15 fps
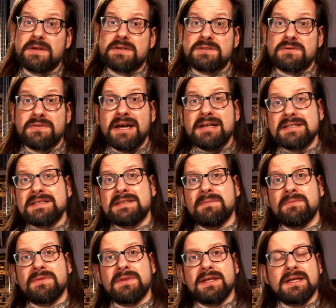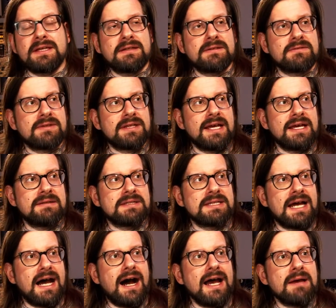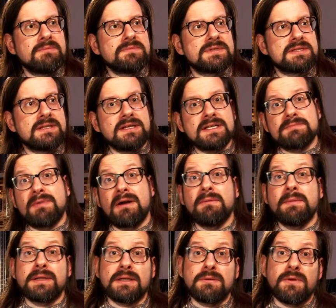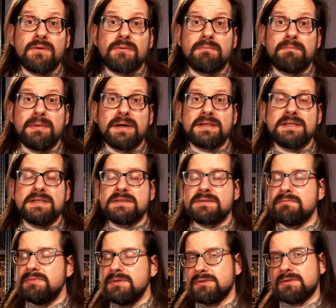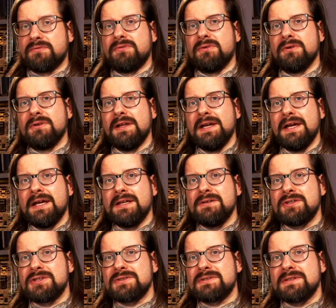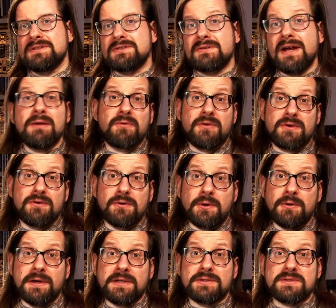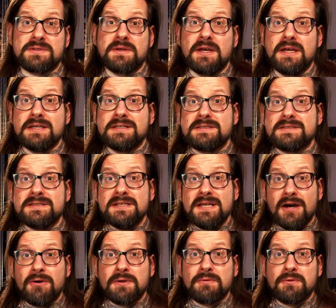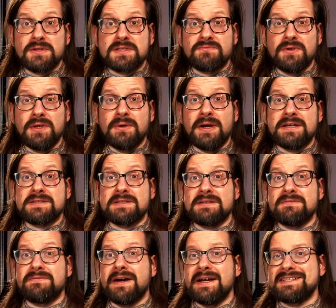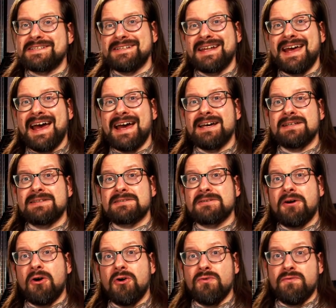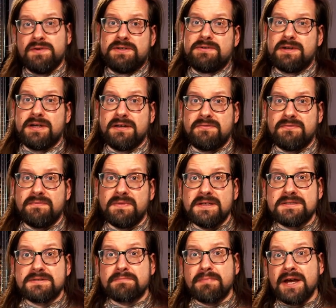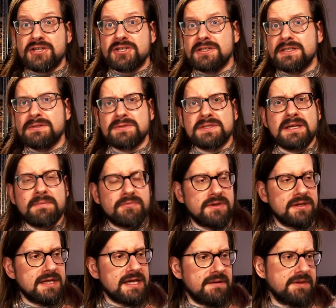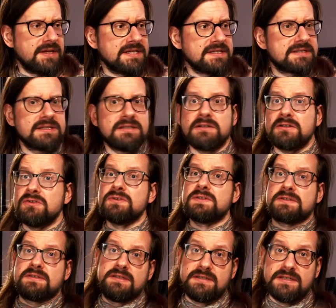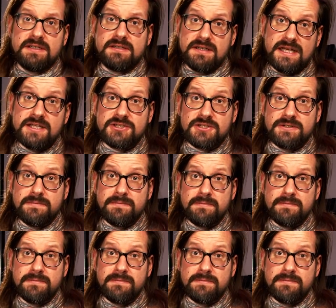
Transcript: So that is something that I'm still experimenting with, but is beautiful. And you should try with the Cocoquantus. See how it works for you as a device that adds overdrive, especially to something, that is acoustic in nature.